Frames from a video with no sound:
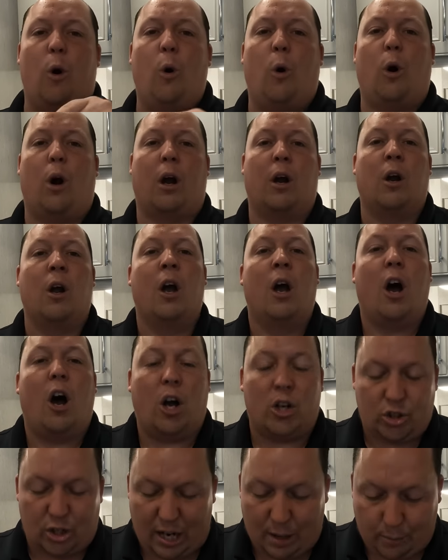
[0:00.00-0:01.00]
Or,
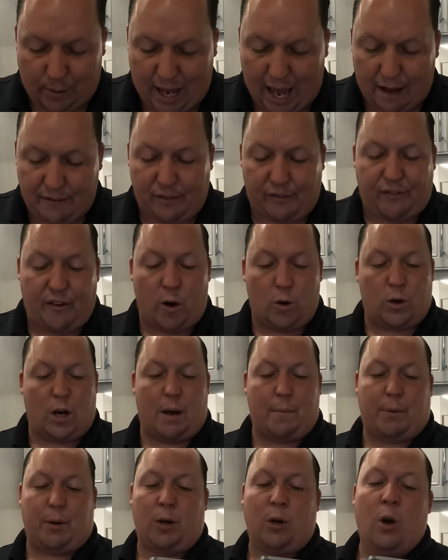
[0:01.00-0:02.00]
Andre, we have a phone
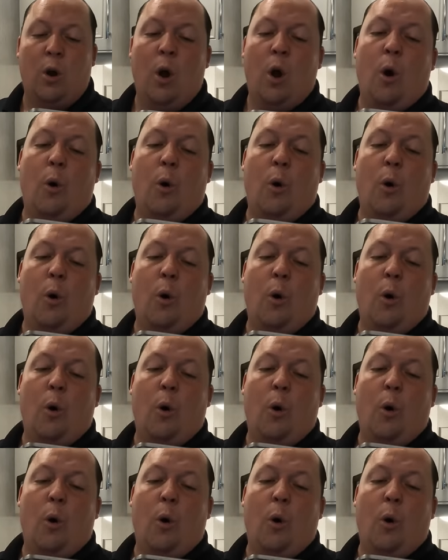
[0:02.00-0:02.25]
number,